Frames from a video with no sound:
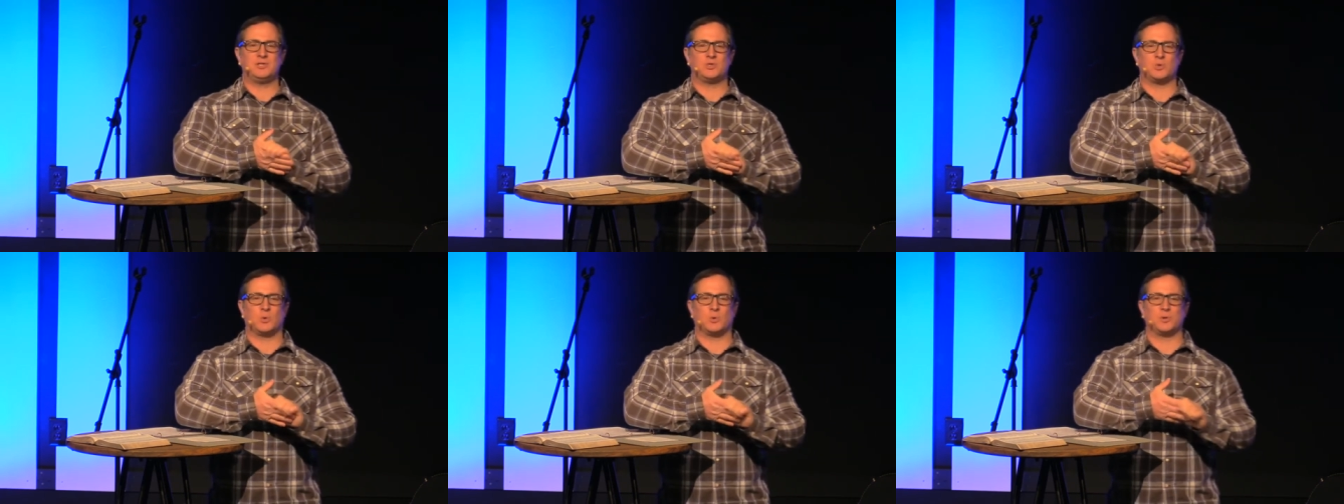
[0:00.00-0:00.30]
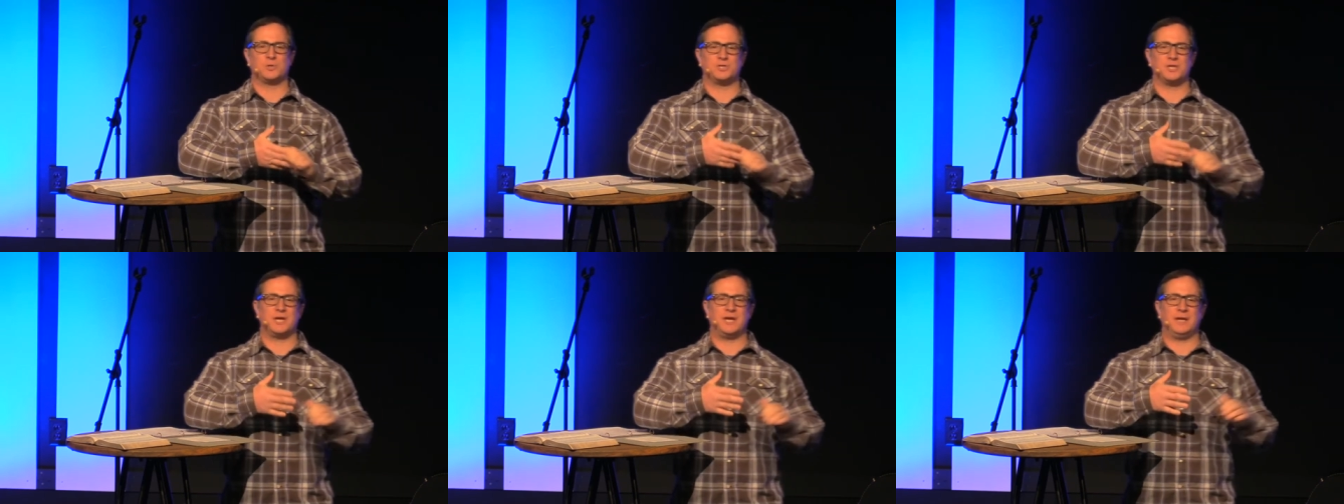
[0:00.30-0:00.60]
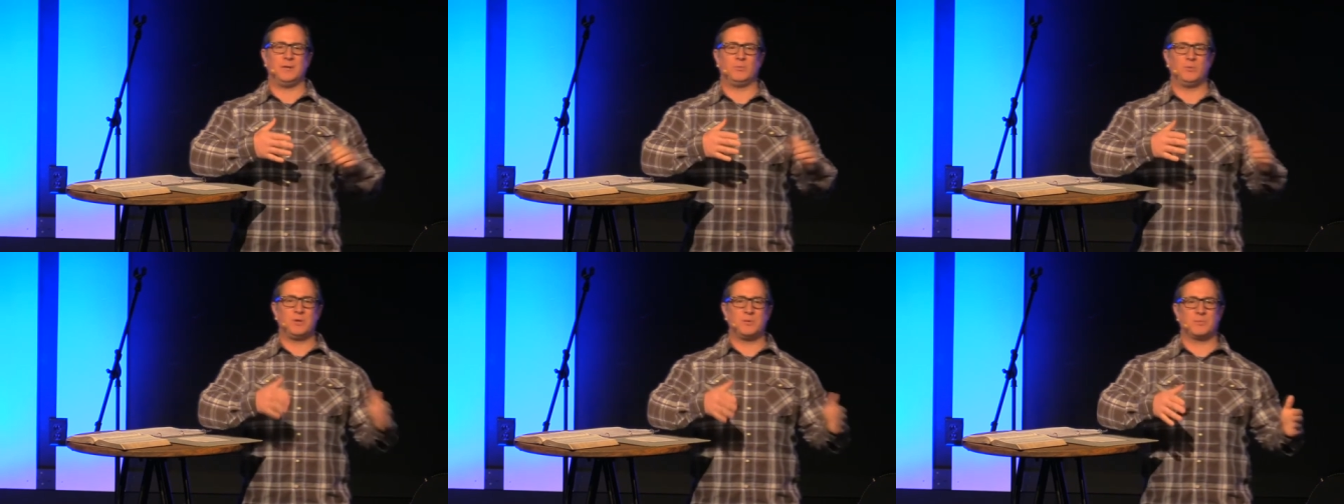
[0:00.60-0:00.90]
Georgia,
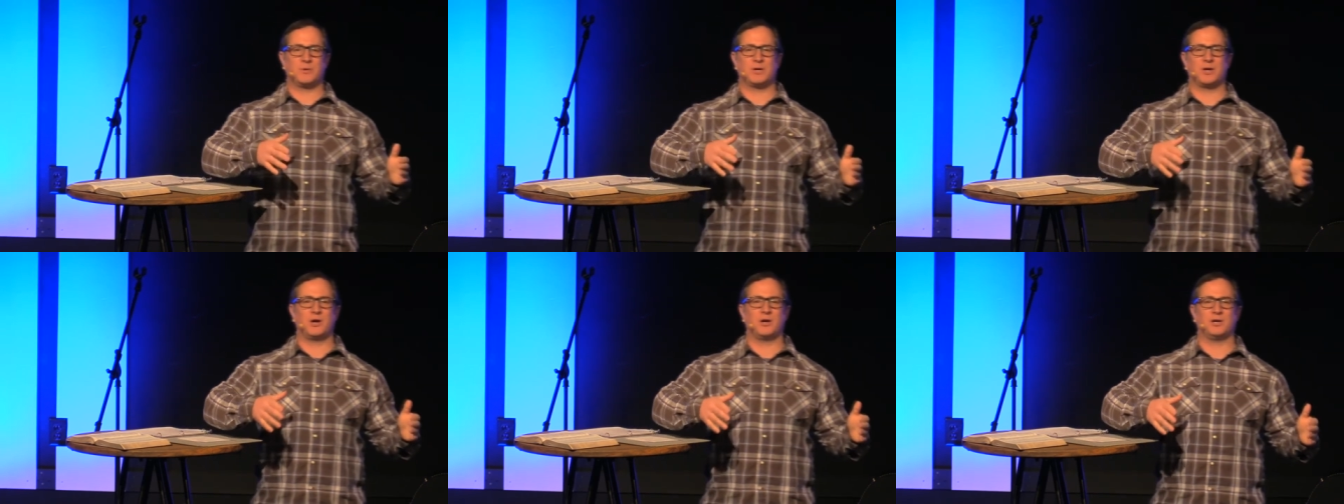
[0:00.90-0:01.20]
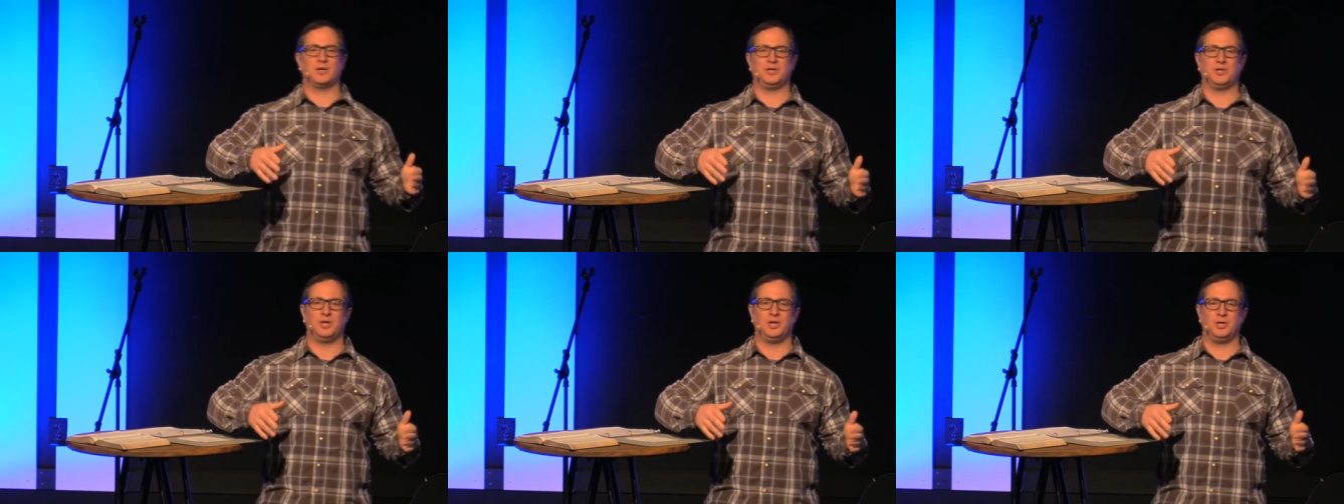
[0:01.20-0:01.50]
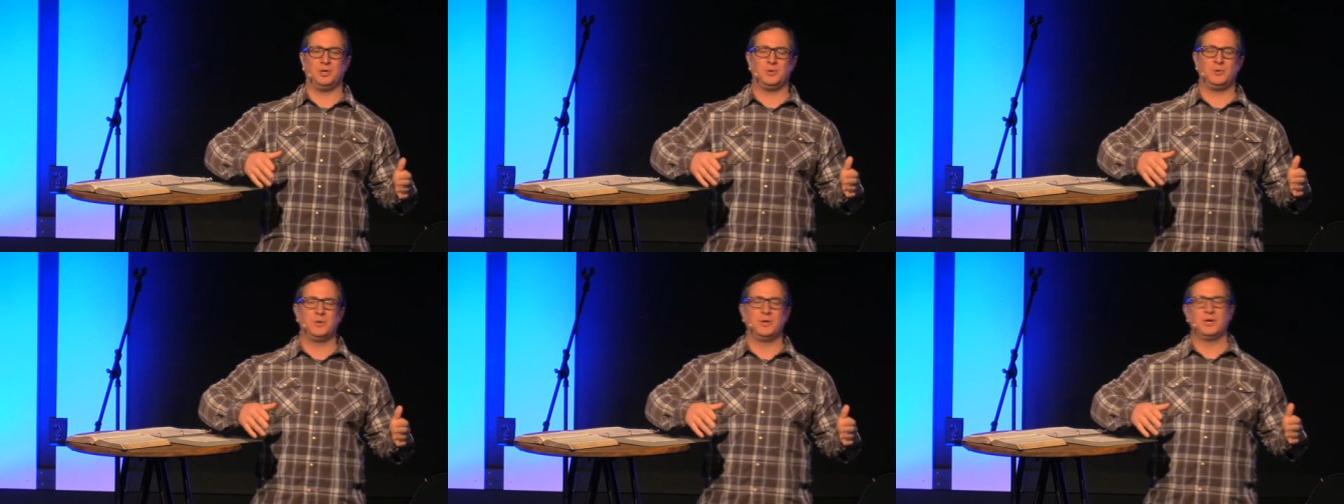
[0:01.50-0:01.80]
and we were going to
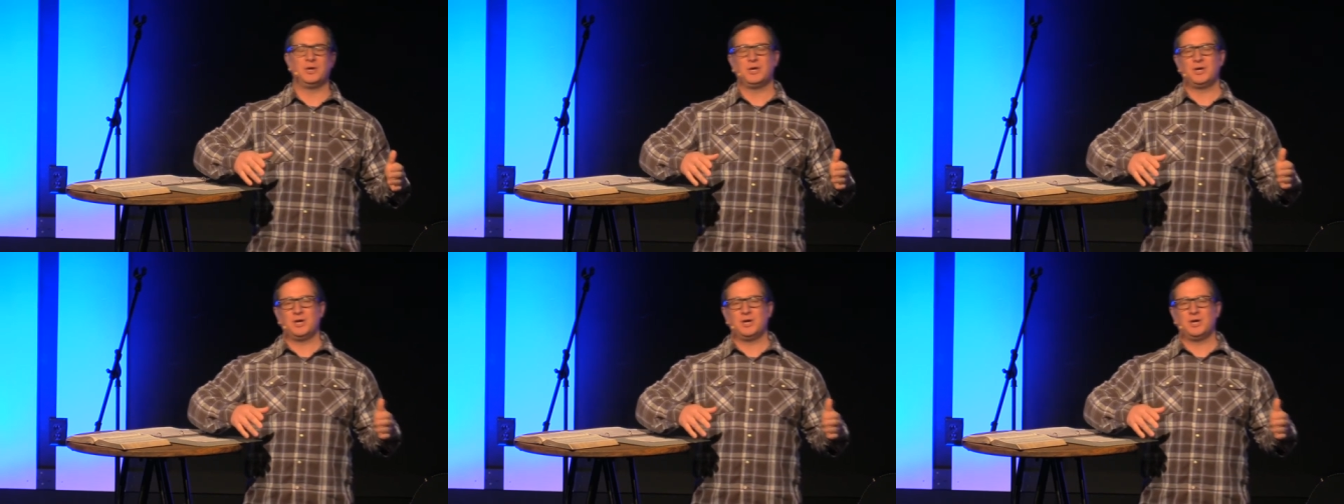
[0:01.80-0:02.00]
do